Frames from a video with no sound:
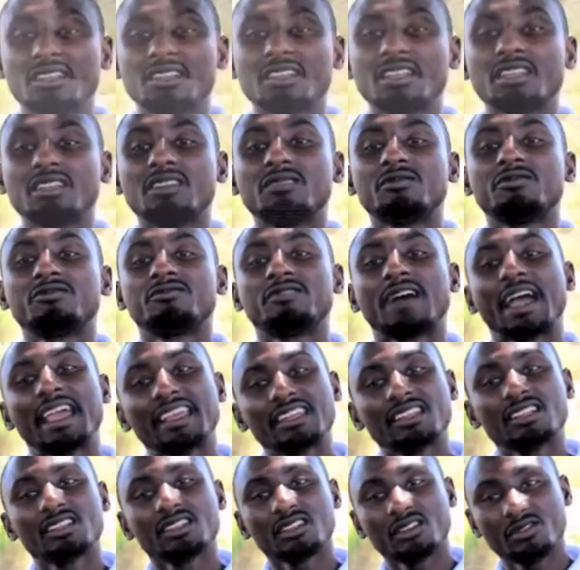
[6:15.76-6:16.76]
Then the
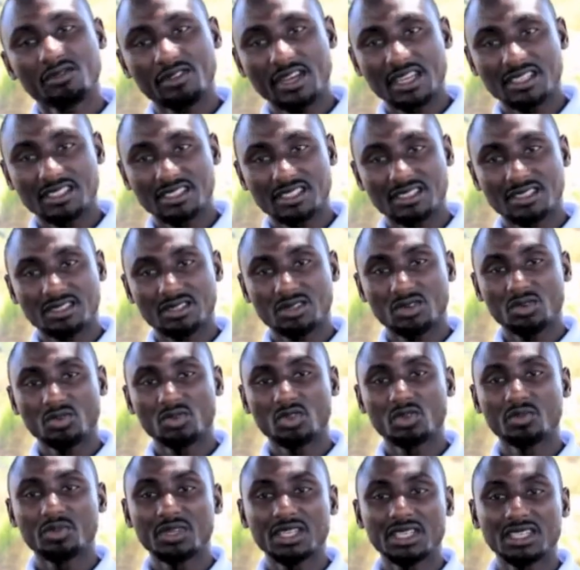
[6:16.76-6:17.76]
final event
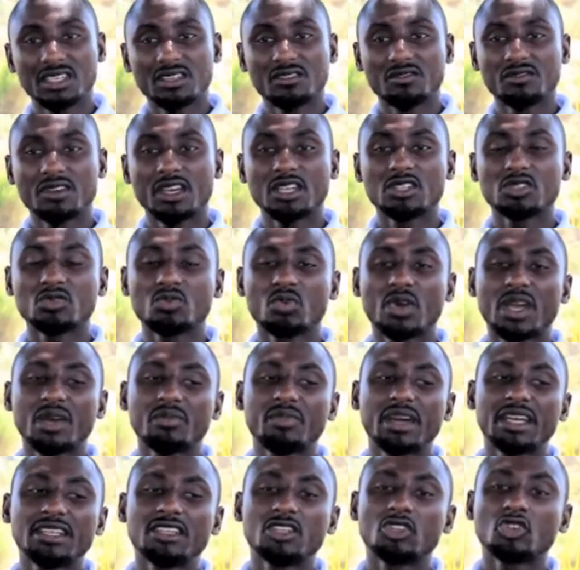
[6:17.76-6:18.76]
will be the event
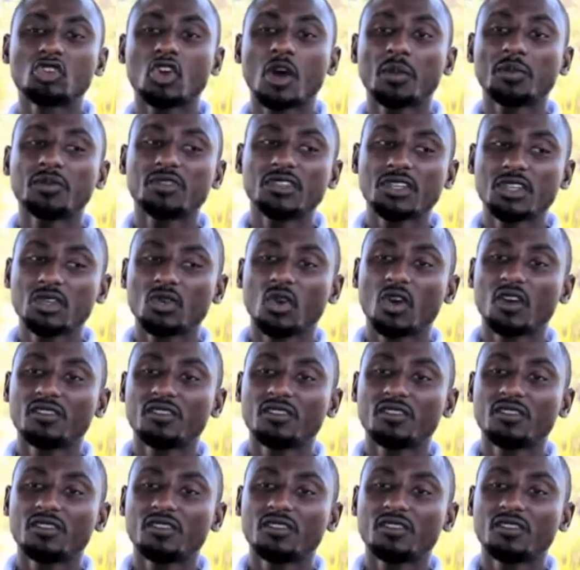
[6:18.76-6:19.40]
whereby the top 3